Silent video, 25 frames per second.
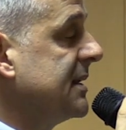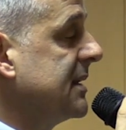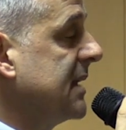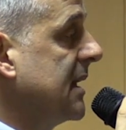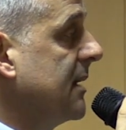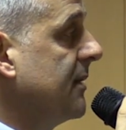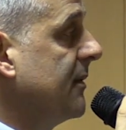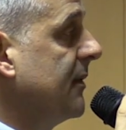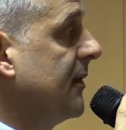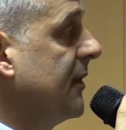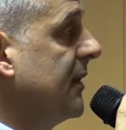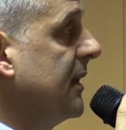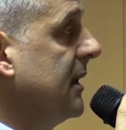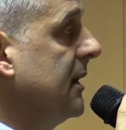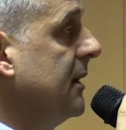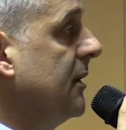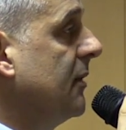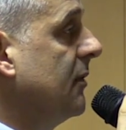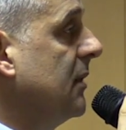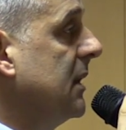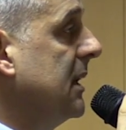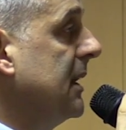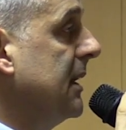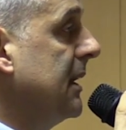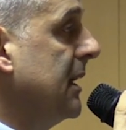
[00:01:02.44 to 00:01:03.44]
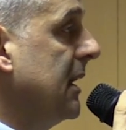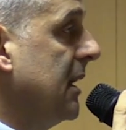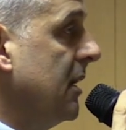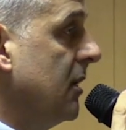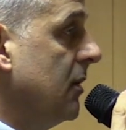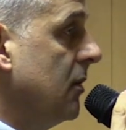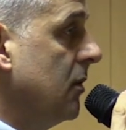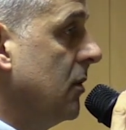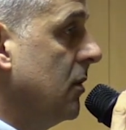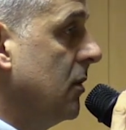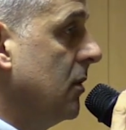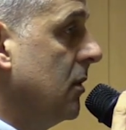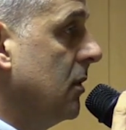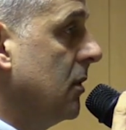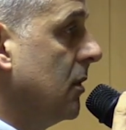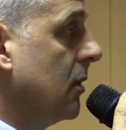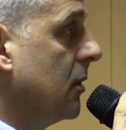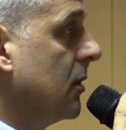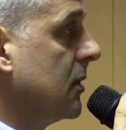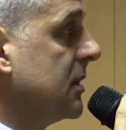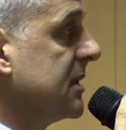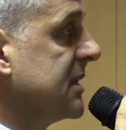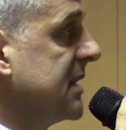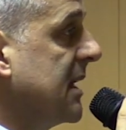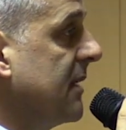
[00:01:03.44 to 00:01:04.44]
something really new
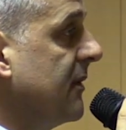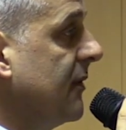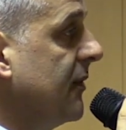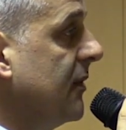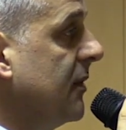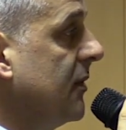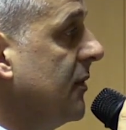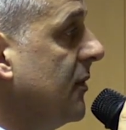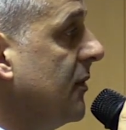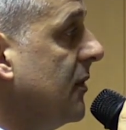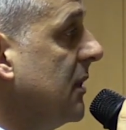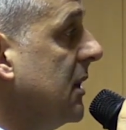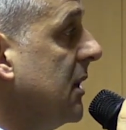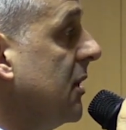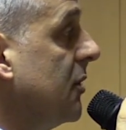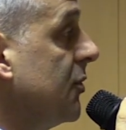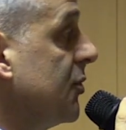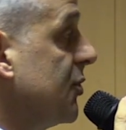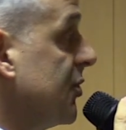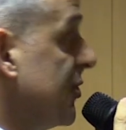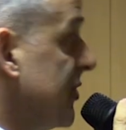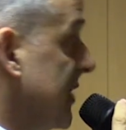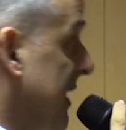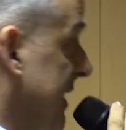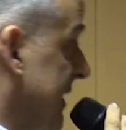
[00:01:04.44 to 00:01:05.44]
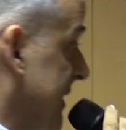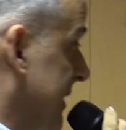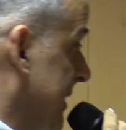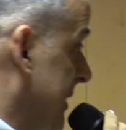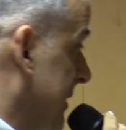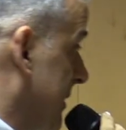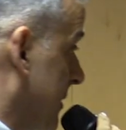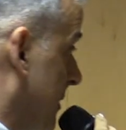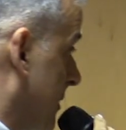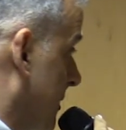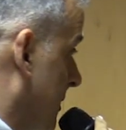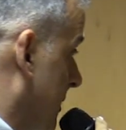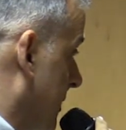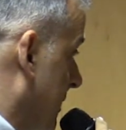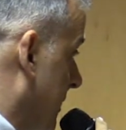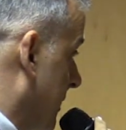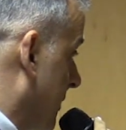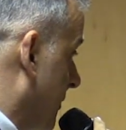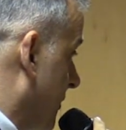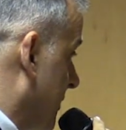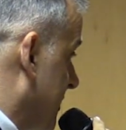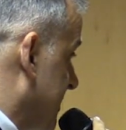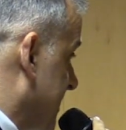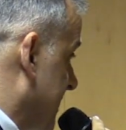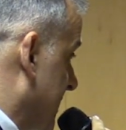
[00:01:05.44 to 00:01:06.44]
or something really outstanding
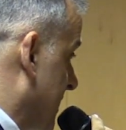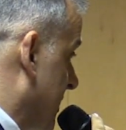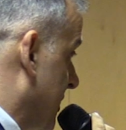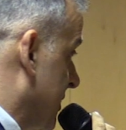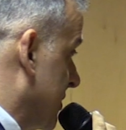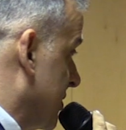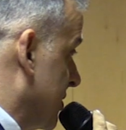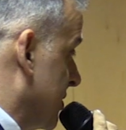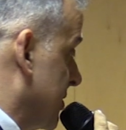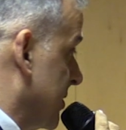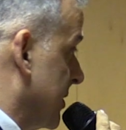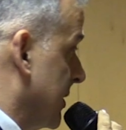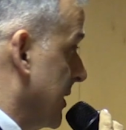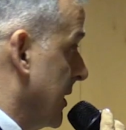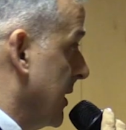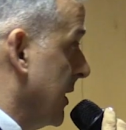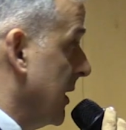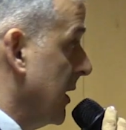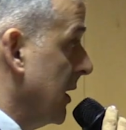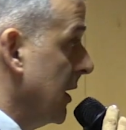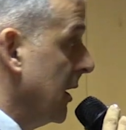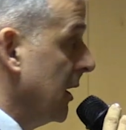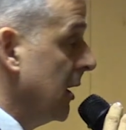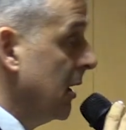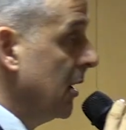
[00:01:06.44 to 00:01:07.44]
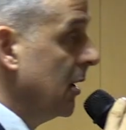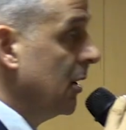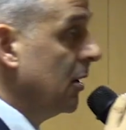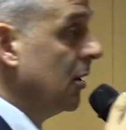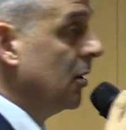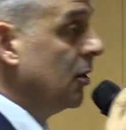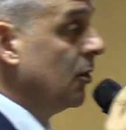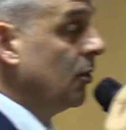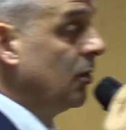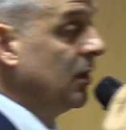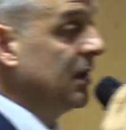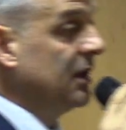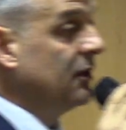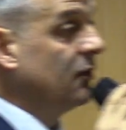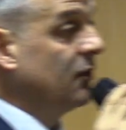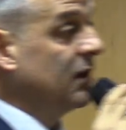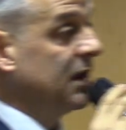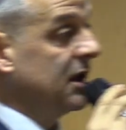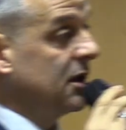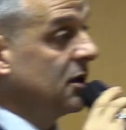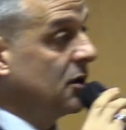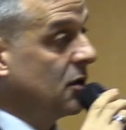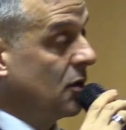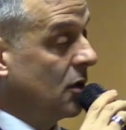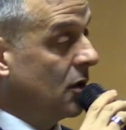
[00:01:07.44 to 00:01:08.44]
in research. We
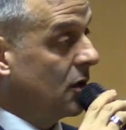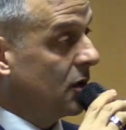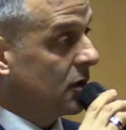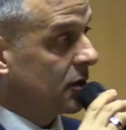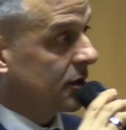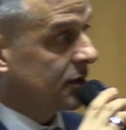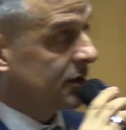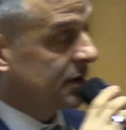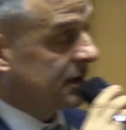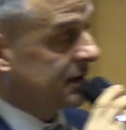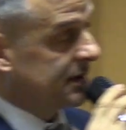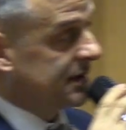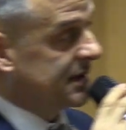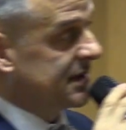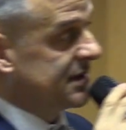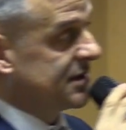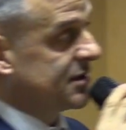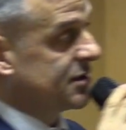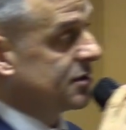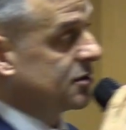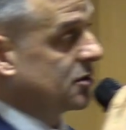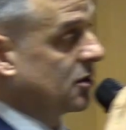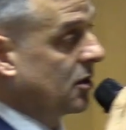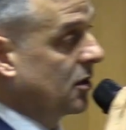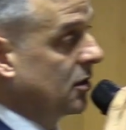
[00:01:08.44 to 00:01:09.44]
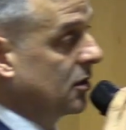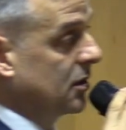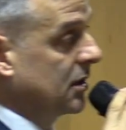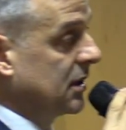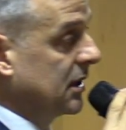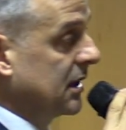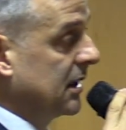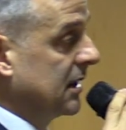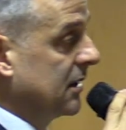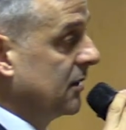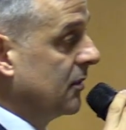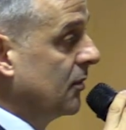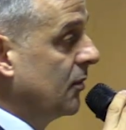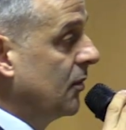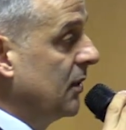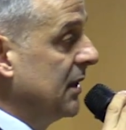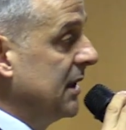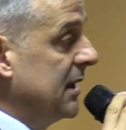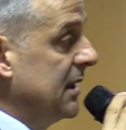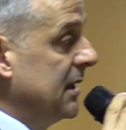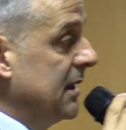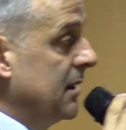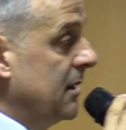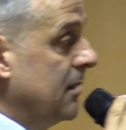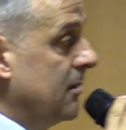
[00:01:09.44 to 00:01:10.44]
record this talk and
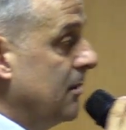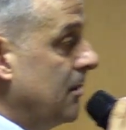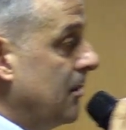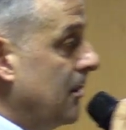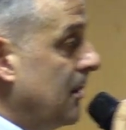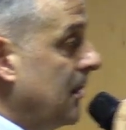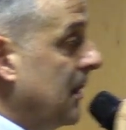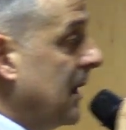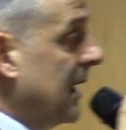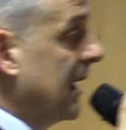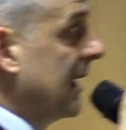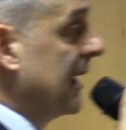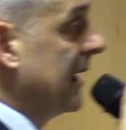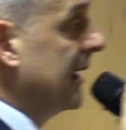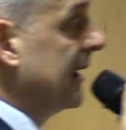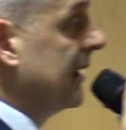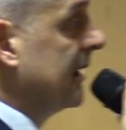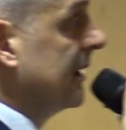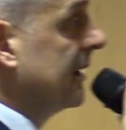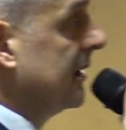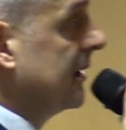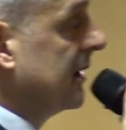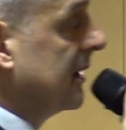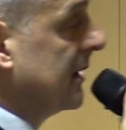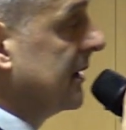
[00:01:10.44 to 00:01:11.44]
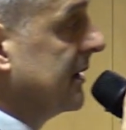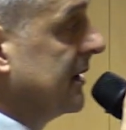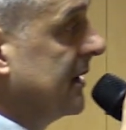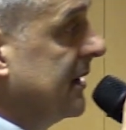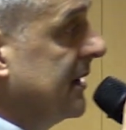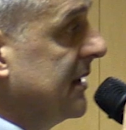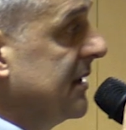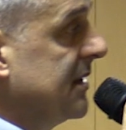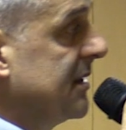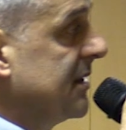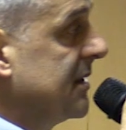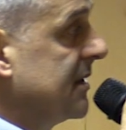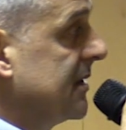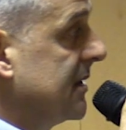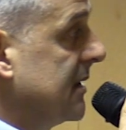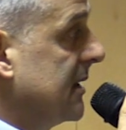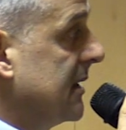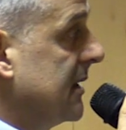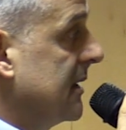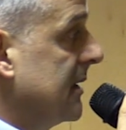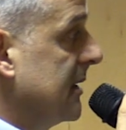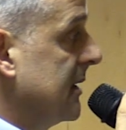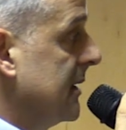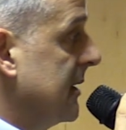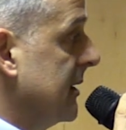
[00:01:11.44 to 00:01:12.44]
we made this
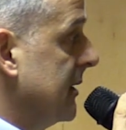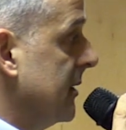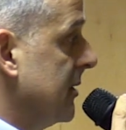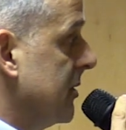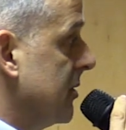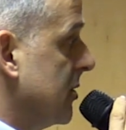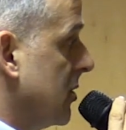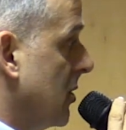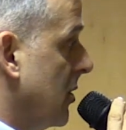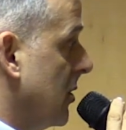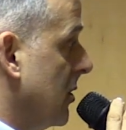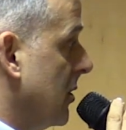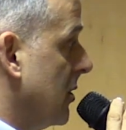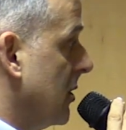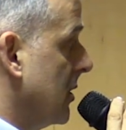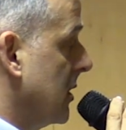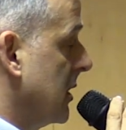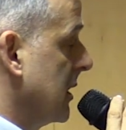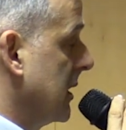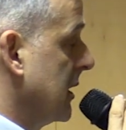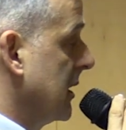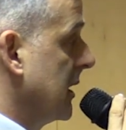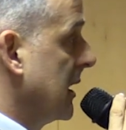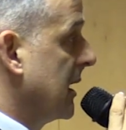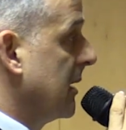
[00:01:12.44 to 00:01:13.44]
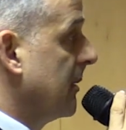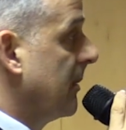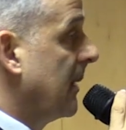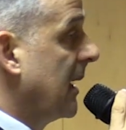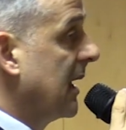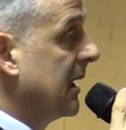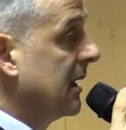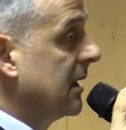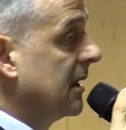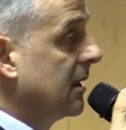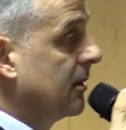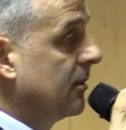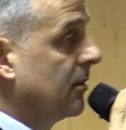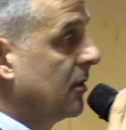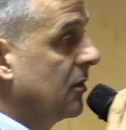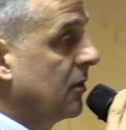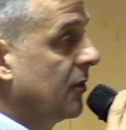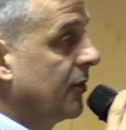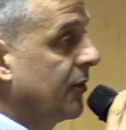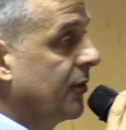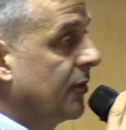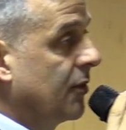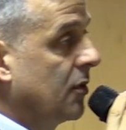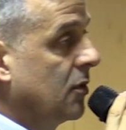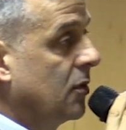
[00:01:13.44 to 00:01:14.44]
talk available
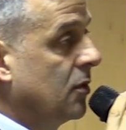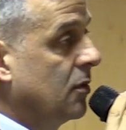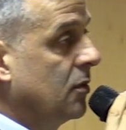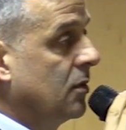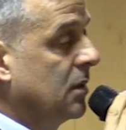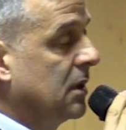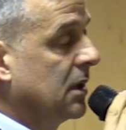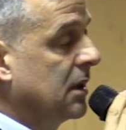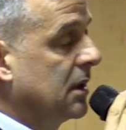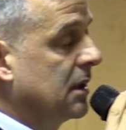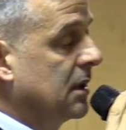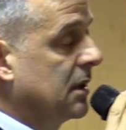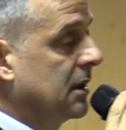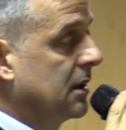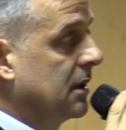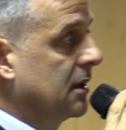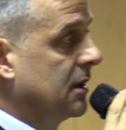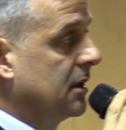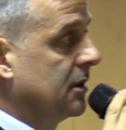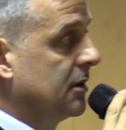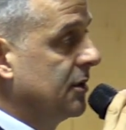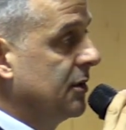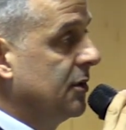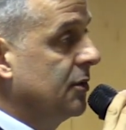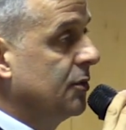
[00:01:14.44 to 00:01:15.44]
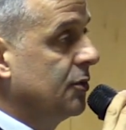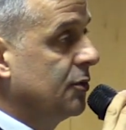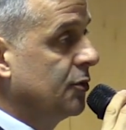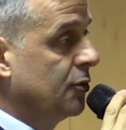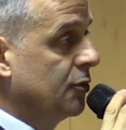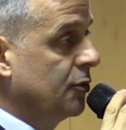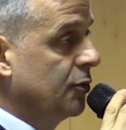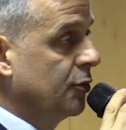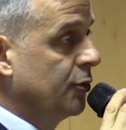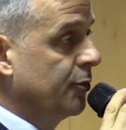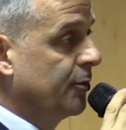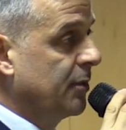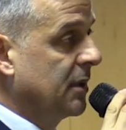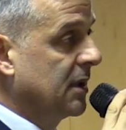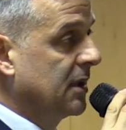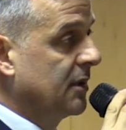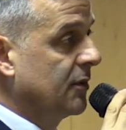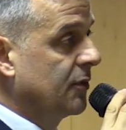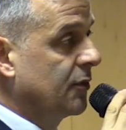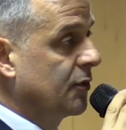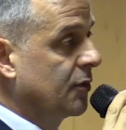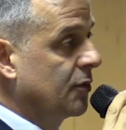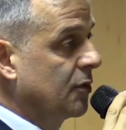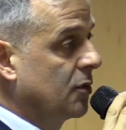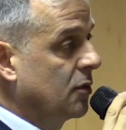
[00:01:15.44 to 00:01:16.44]
through YouTube
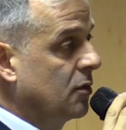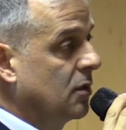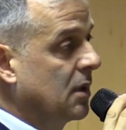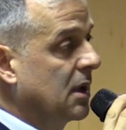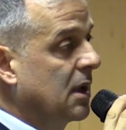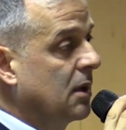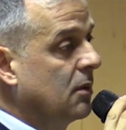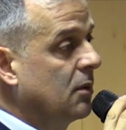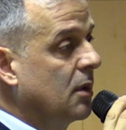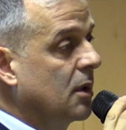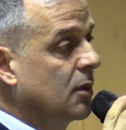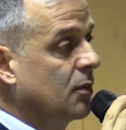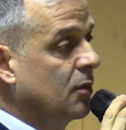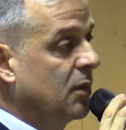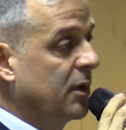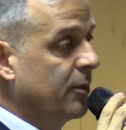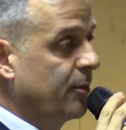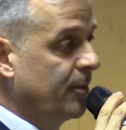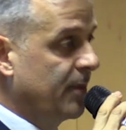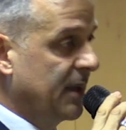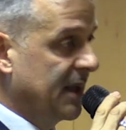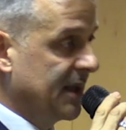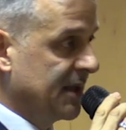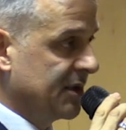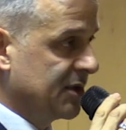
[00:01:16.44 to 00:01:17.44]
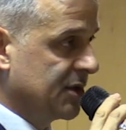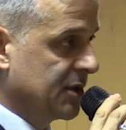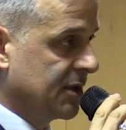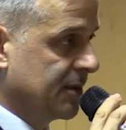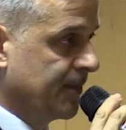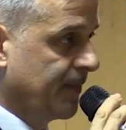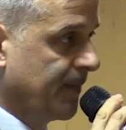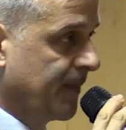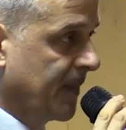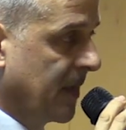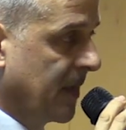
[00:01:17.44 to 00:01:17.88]
and through our webpage.